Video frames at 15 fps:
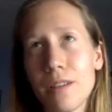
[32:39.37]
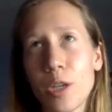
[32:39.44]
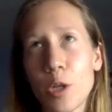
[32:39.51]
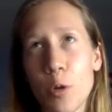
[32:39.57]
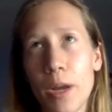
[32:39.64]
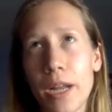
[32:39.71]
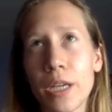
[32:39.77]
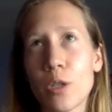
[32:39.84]

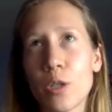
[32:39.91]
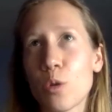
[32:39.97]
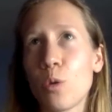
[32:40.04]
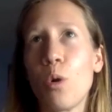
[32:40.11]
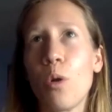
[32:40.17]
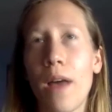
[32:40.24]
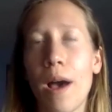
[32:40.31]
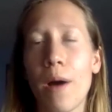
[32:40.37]
creating a
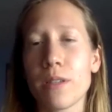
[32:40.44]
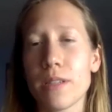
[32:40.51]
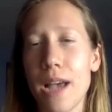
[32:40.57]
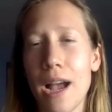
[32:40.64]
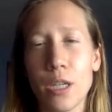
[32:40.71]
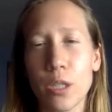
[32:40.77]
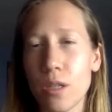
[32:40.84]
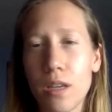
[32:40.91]
tool that was
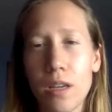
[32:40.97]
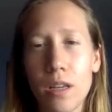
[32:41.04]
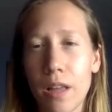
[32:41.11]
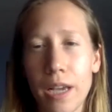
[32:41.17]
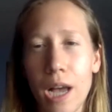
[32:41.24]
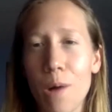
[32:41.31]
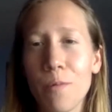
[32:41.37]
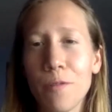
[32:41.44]
actually like
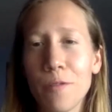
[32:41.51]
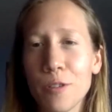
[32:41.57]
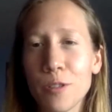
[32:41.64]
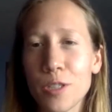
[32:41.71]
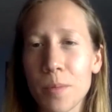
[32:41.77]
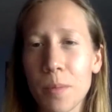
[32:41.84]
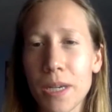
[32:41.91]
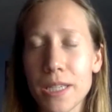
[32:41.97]
helpful
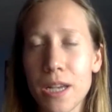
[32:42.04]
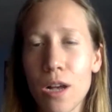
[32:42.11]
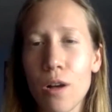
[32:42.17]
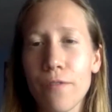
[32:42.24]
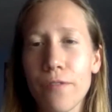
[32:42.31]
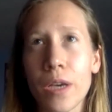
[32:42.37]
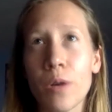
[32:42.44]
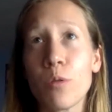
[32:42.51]
to myself.
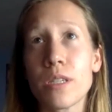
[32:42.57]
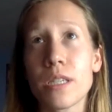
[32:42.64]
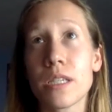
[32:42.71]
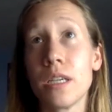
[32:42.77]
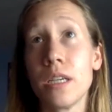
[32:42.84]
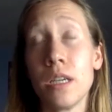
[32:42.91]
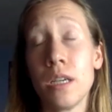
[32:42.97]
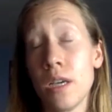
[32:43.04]

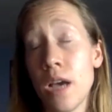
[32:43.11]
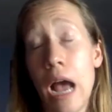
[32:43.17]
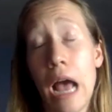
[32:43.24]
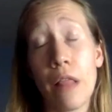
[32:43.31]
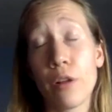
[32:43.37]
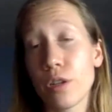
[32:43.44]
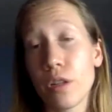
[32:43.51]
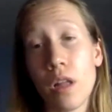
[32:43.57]
I
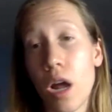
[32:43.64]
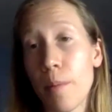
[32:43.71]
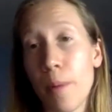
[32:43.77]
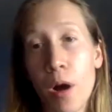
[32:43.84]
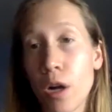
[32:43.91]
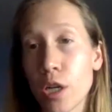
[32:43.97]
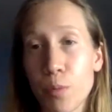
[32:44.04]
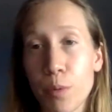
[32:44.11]
learned a lot about
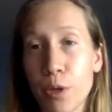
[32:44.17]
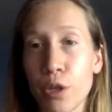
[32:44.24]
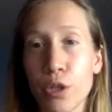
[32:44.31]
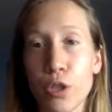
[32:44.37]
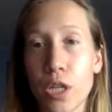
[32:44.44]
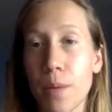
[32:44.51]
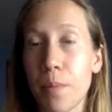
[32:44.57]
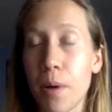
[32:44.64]

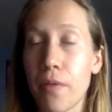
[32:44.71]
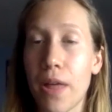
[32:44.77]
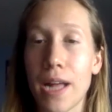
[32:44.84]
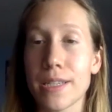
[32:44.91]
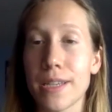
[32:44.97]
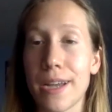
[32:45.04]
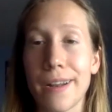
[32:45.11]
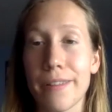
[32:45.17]
entrepreneurship on that
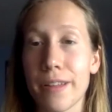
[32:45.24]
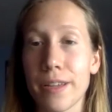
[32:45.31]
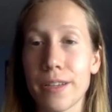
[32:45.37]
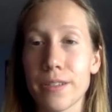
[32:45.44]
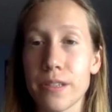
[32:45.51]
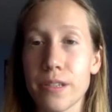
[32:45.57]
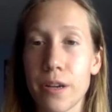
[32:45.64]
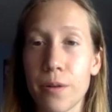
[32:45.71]
side of
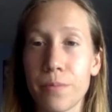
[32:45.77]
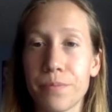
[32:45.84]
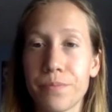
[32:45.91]
things. So